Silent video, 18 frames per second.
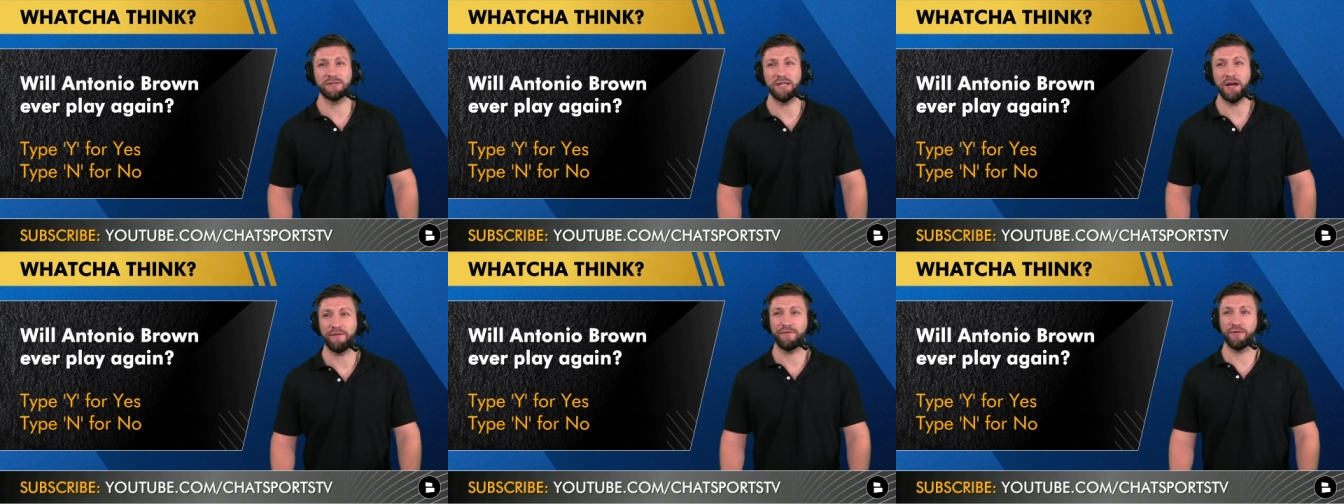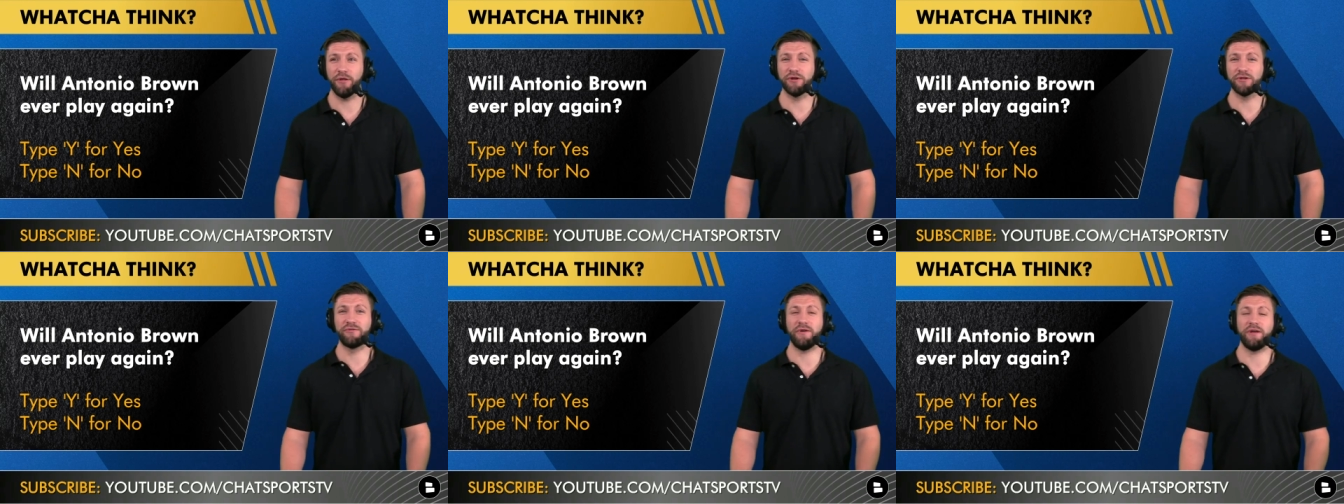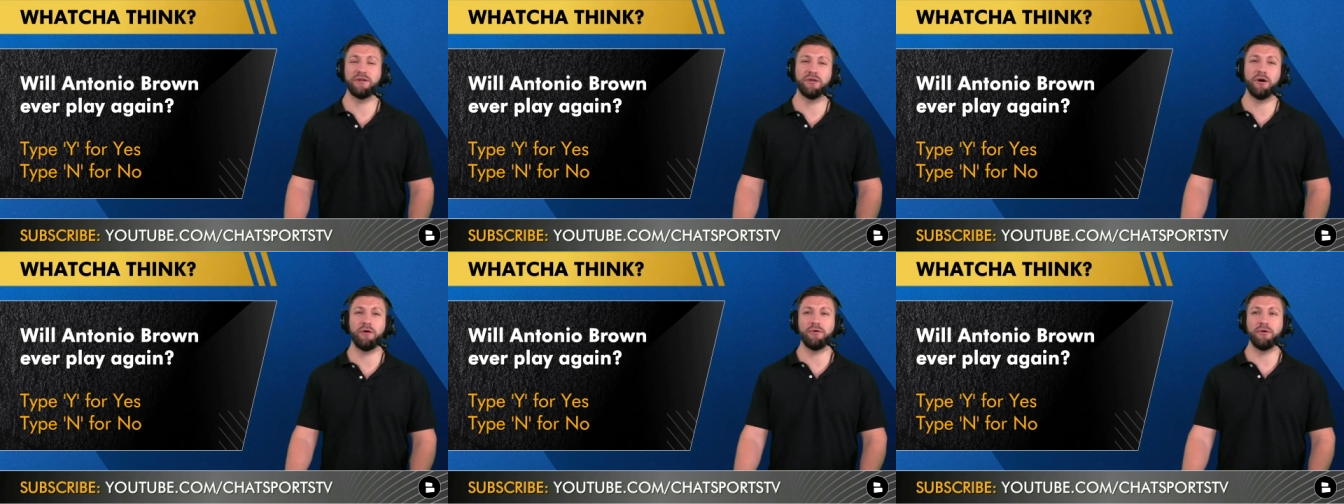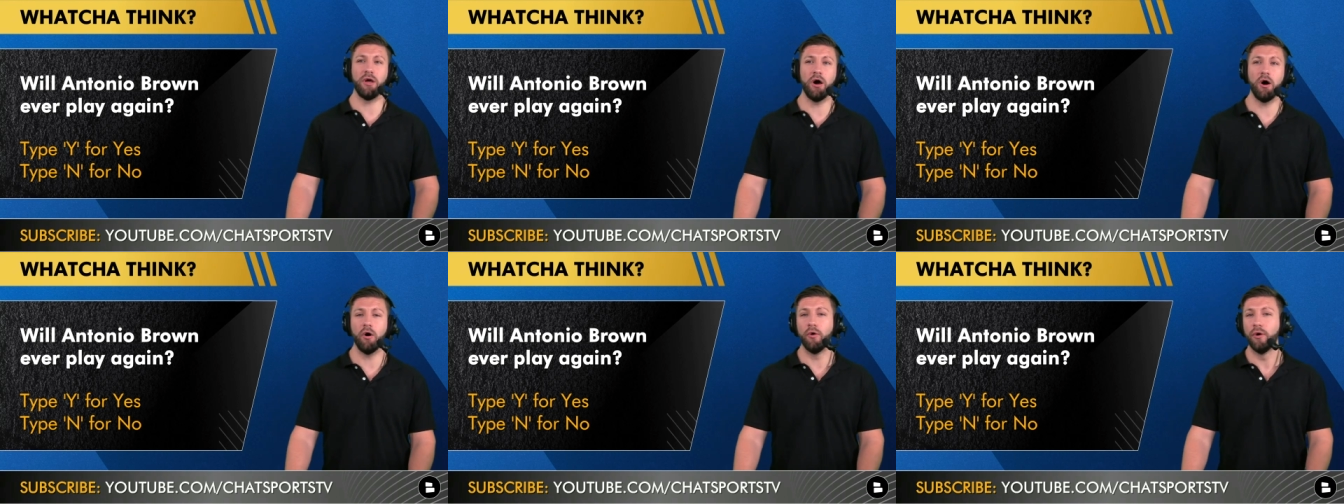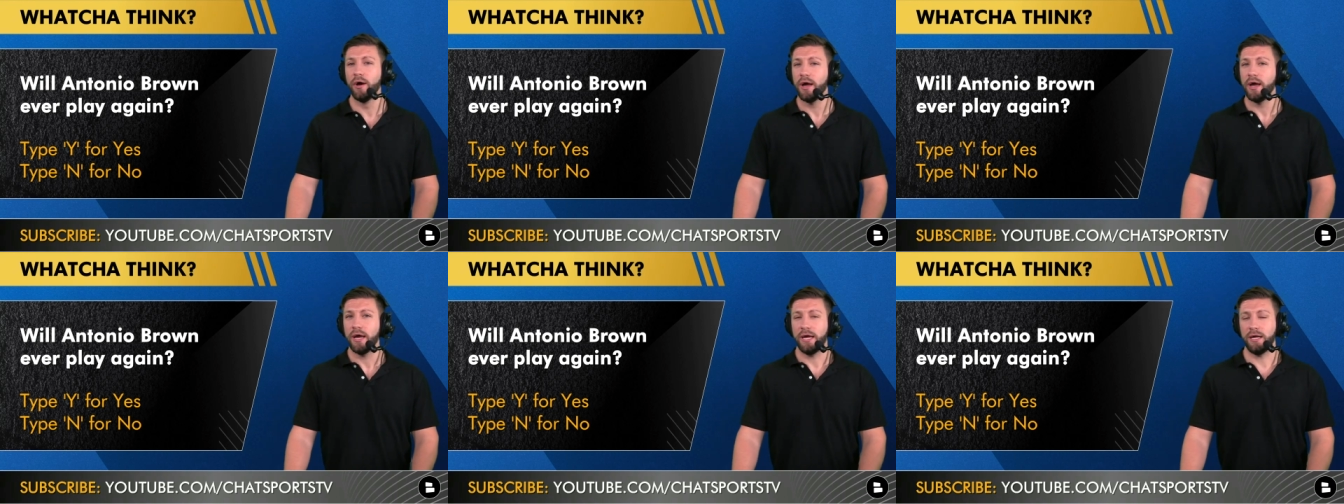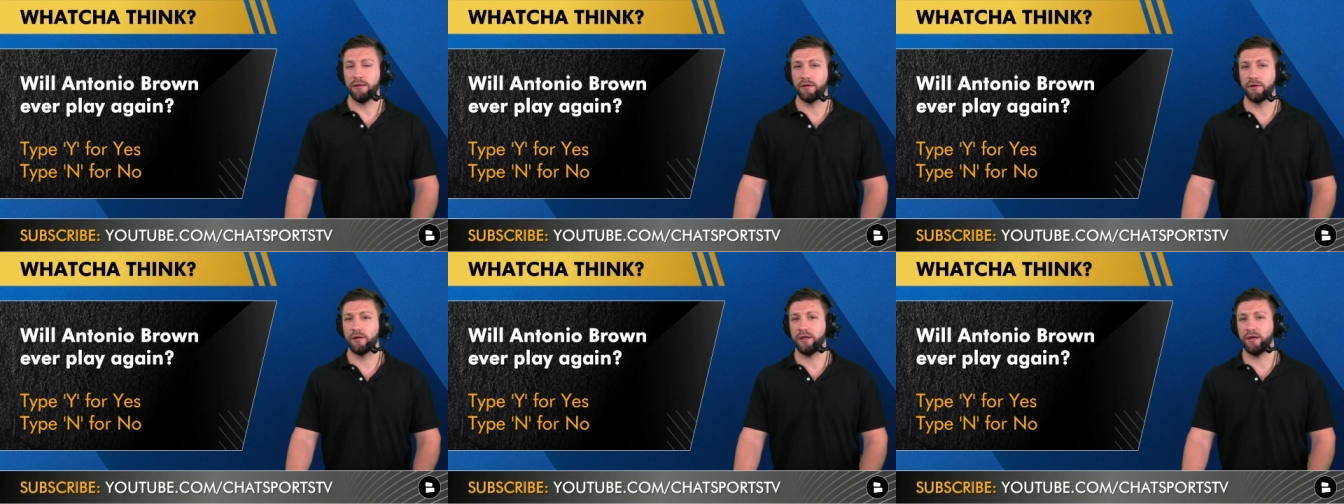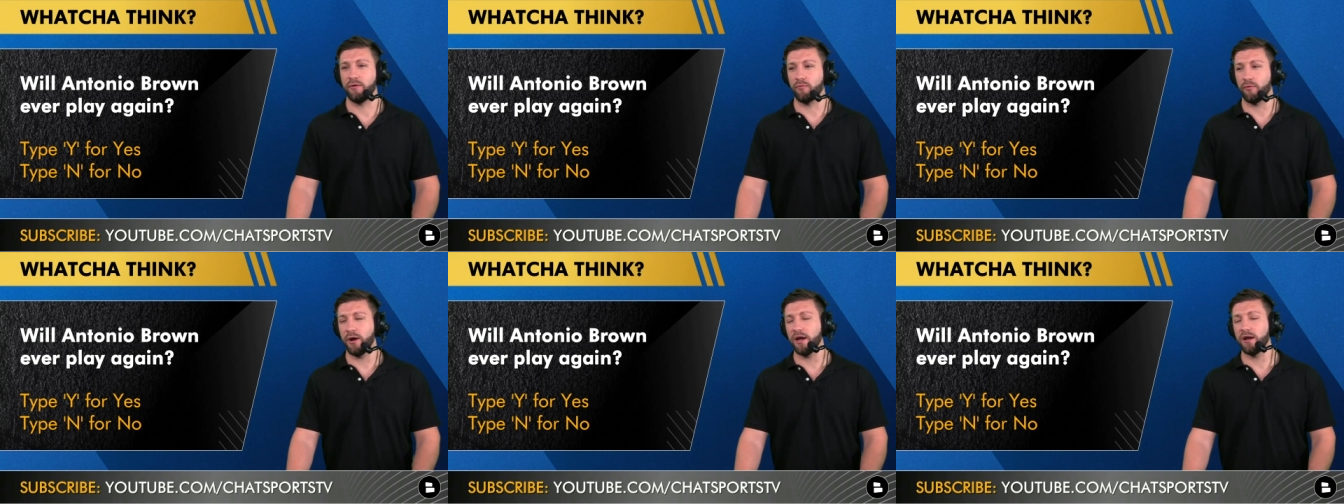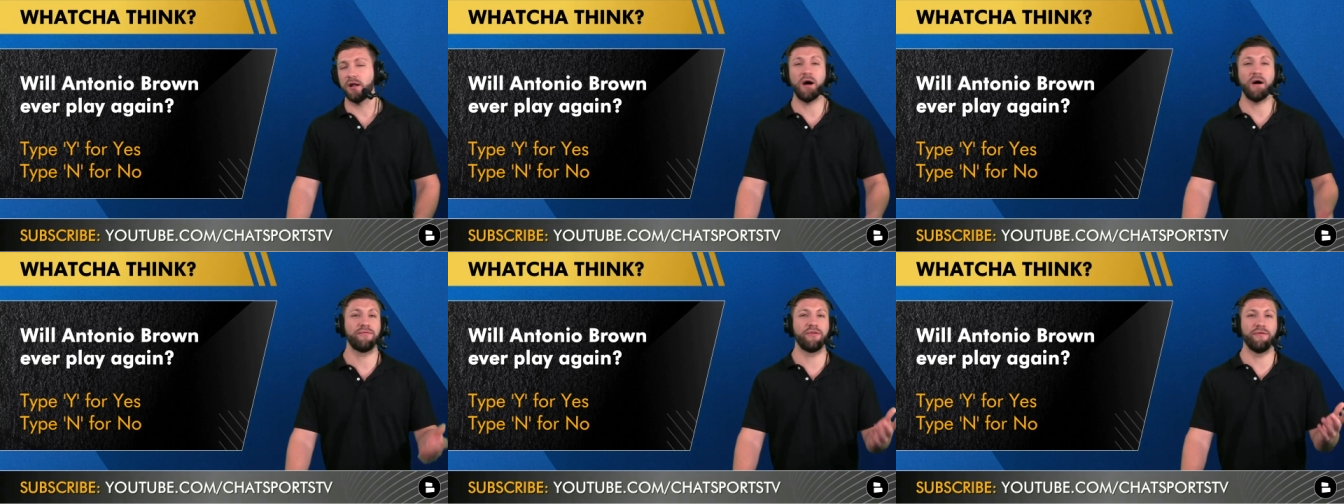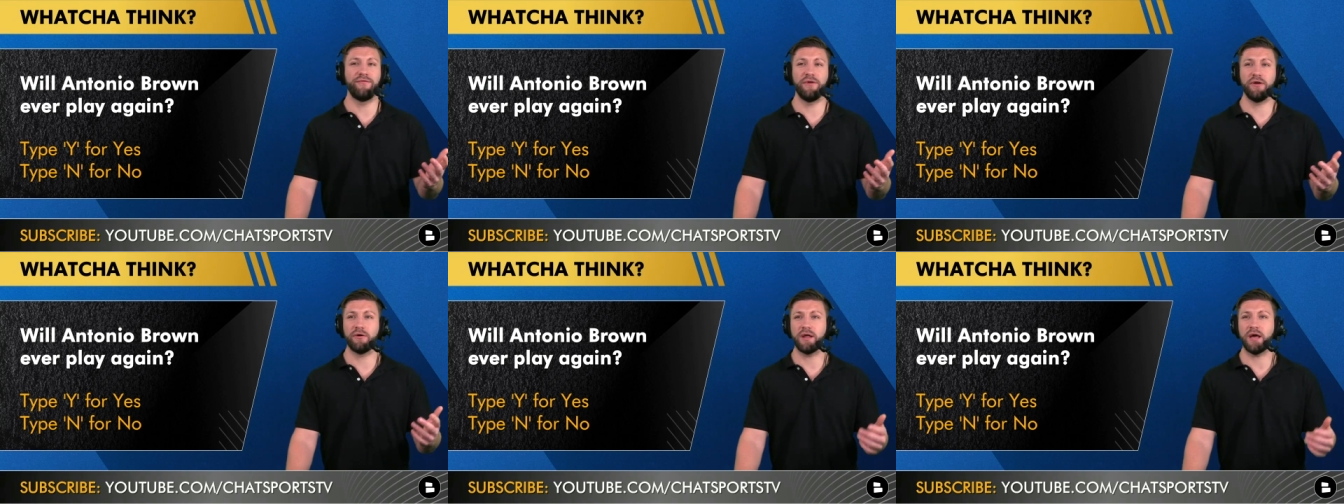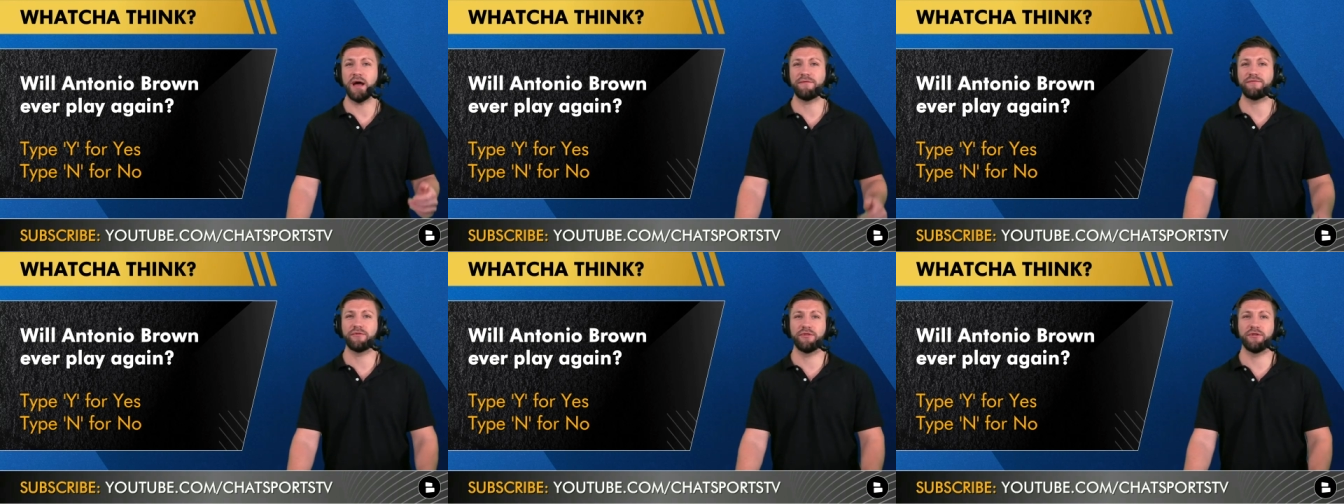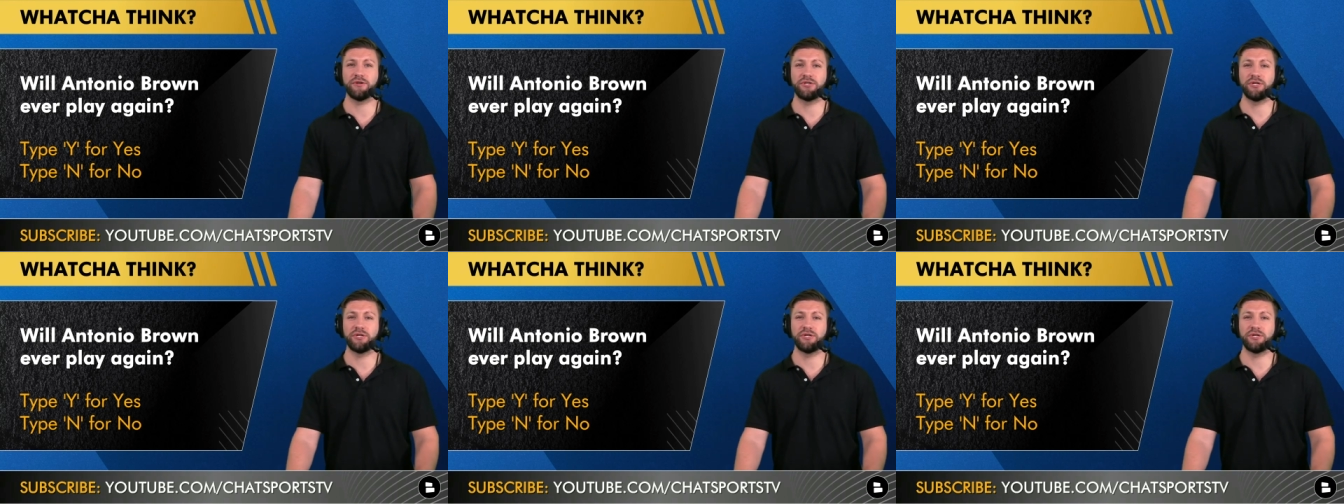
Now, for those of you that don't know, he literally ran off the field after the